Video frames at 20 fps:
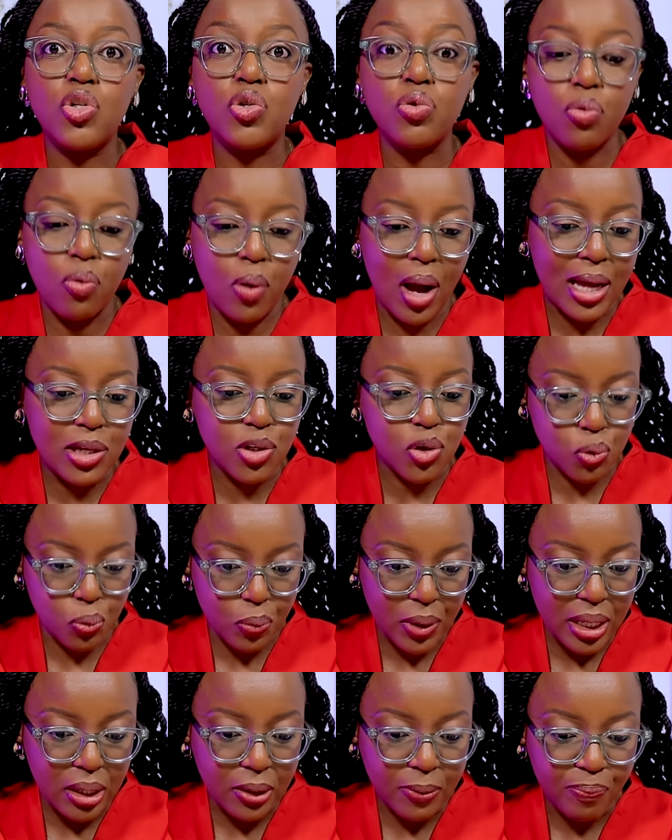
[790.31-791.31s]
do as
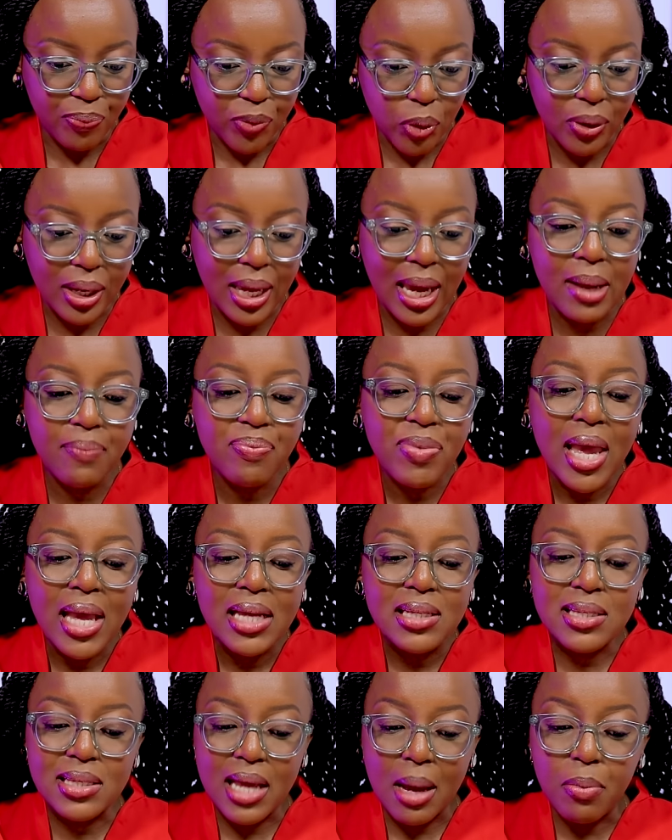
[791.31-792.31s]
well okay
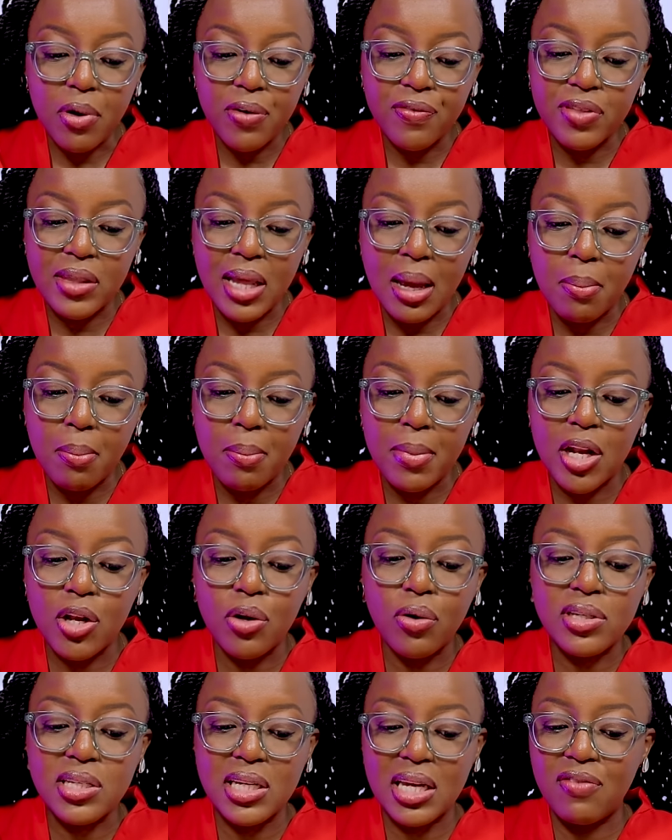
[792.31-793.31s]
some of them may
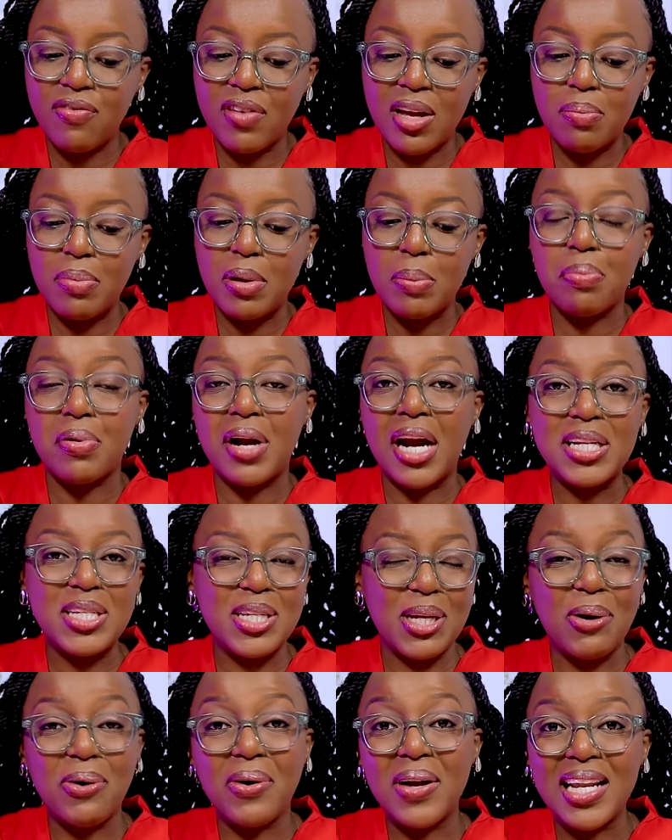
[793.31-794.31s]
not even be
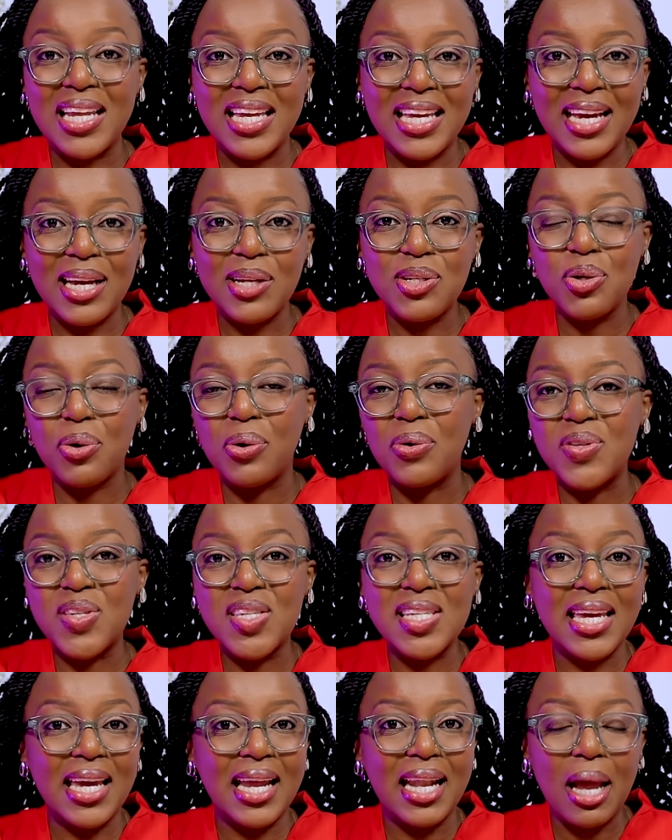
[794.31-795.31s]
practical yet or
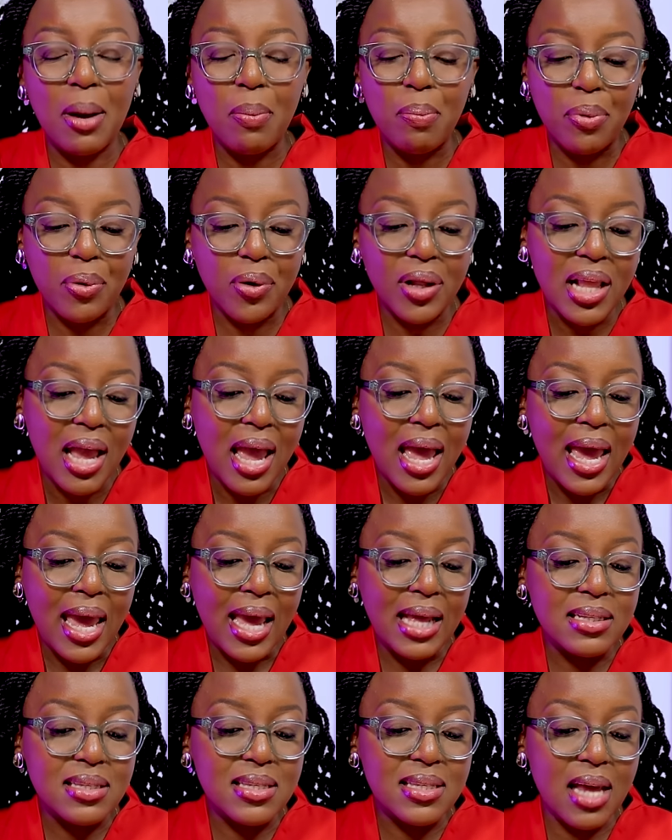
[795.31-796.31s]
scalable
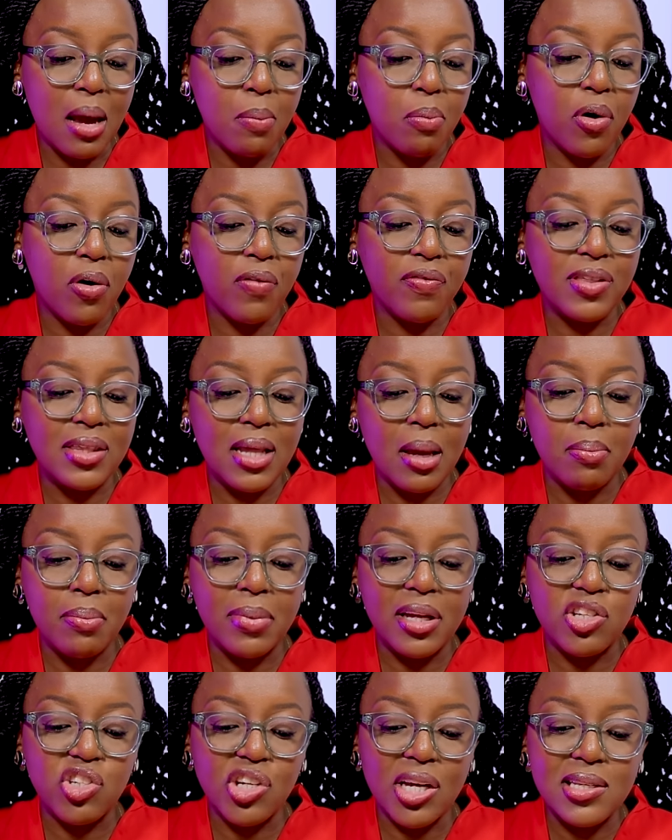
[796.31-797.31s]
and some of them
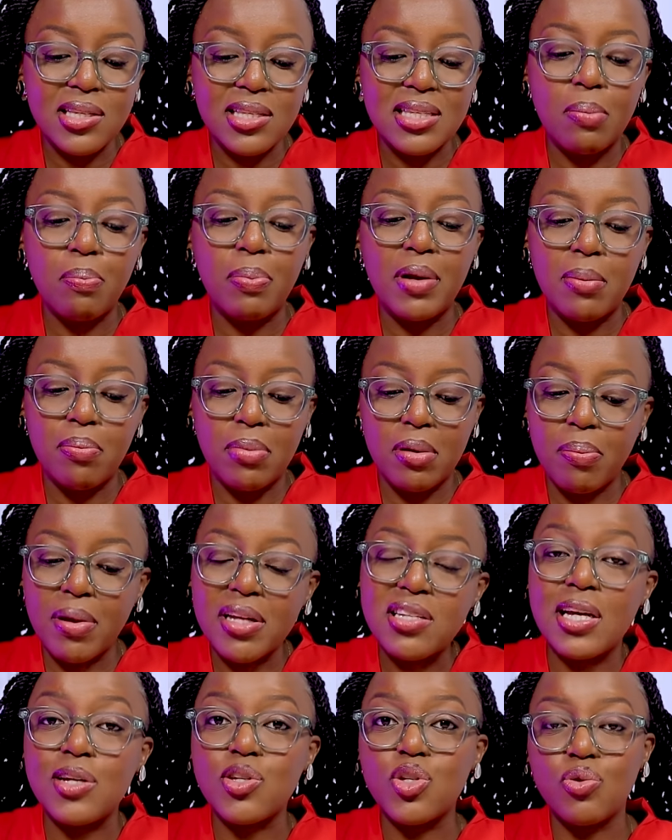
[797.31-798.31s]
may just simply be
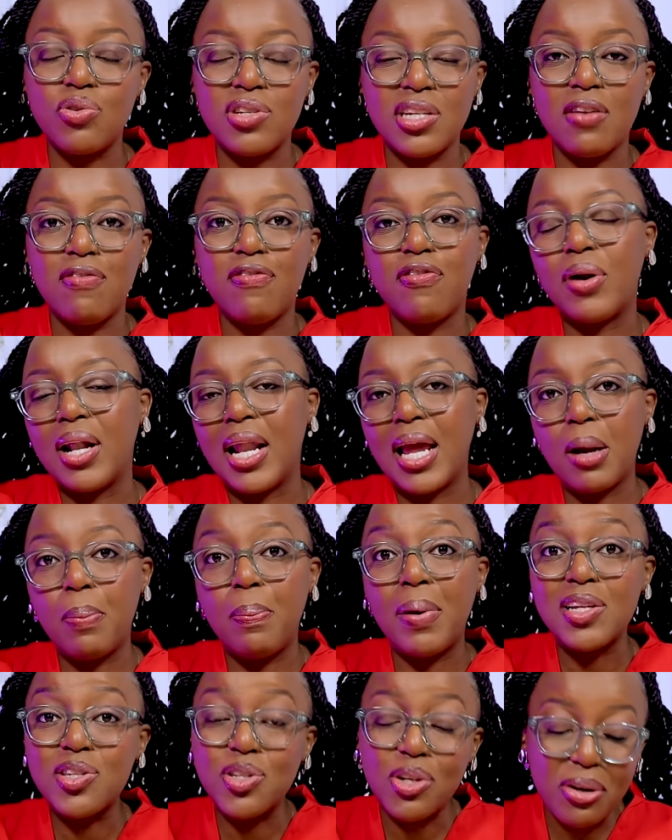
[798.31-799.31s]
better suited for
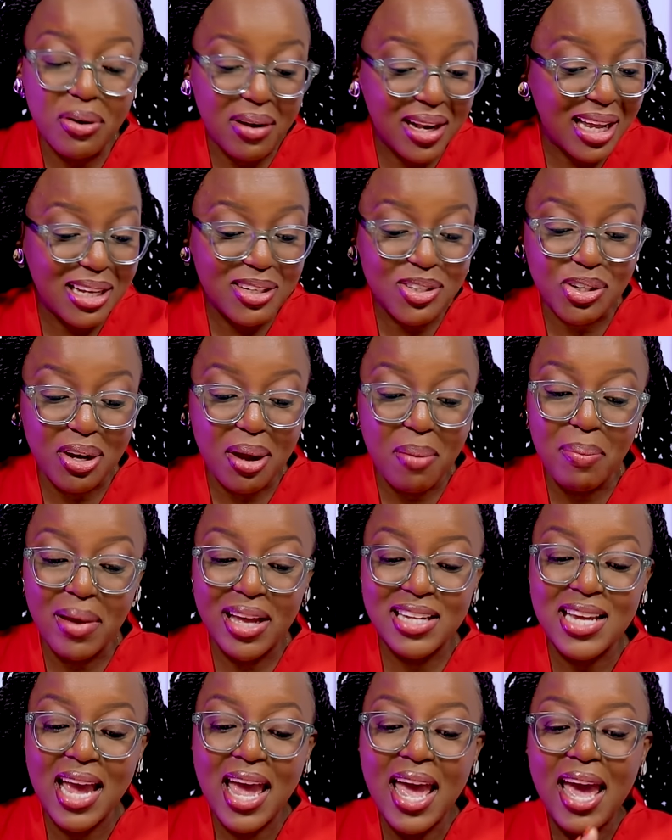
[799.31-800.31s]
like personal
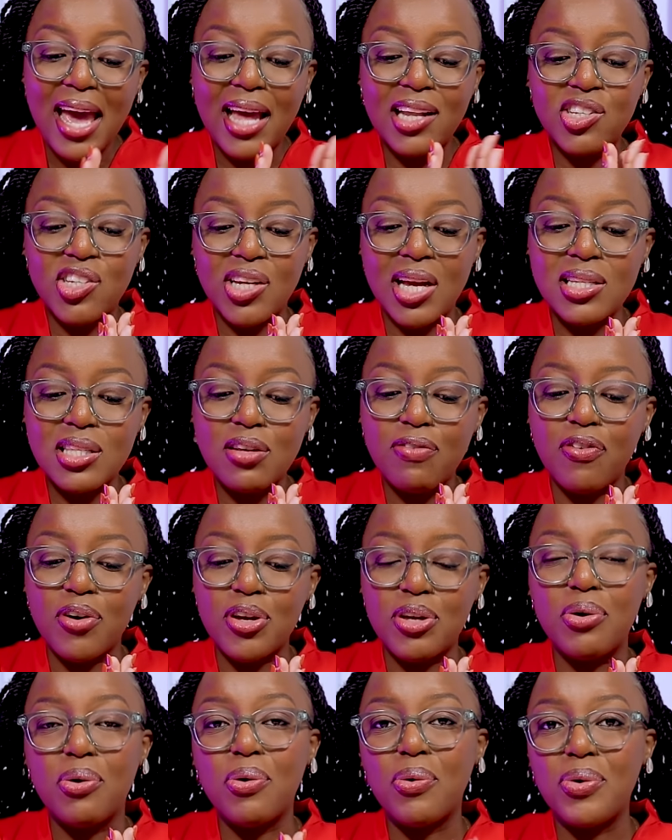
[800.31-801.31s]
enjoyment and just
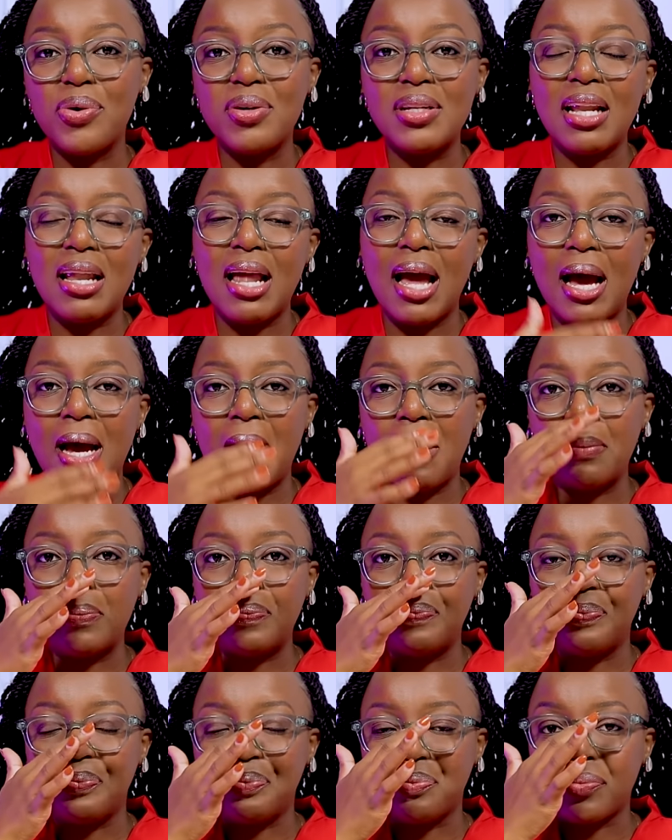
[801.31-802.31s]
for your own
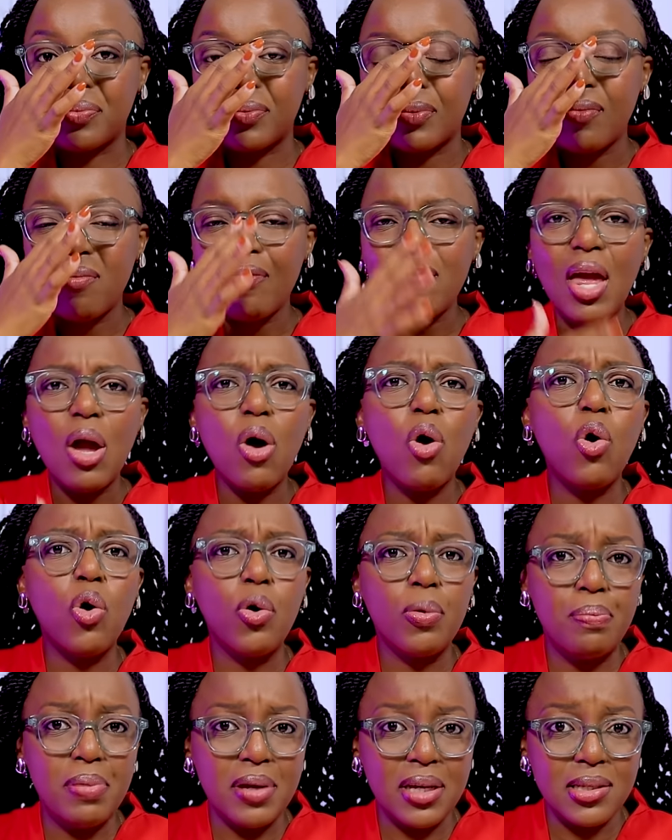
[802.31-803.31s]
um
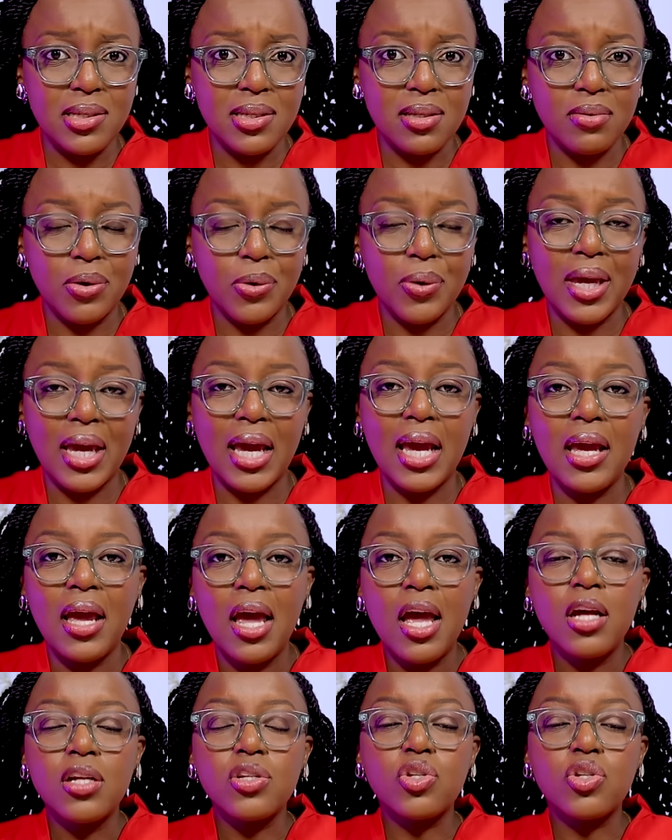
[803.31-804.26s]
hobbies. Okay.